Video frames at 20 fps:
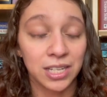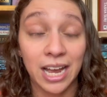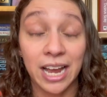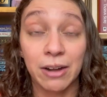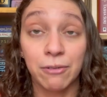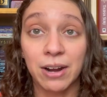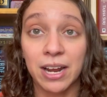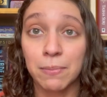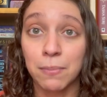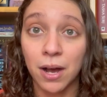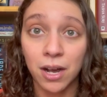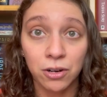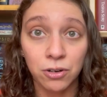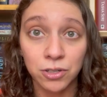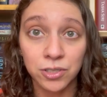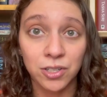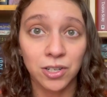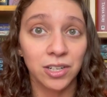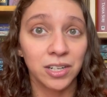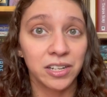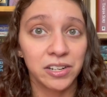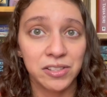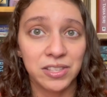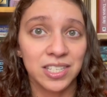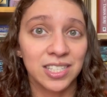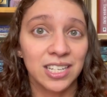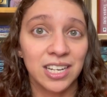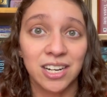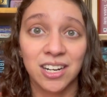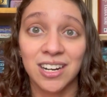I read Mongrels earlier
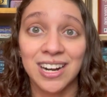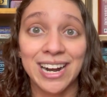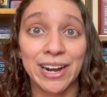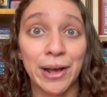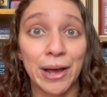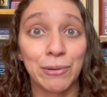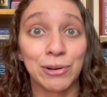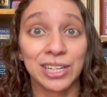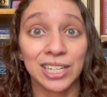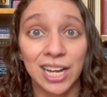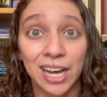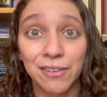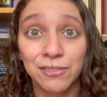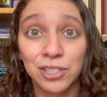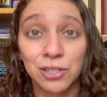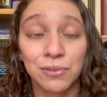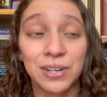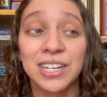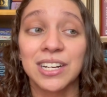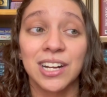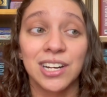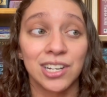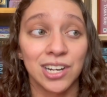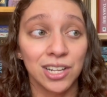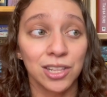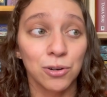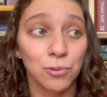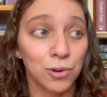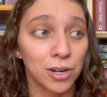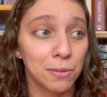this year, and I would love to read
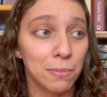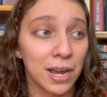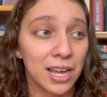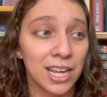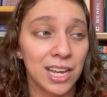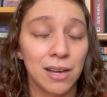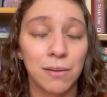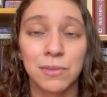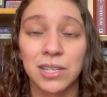another work by him.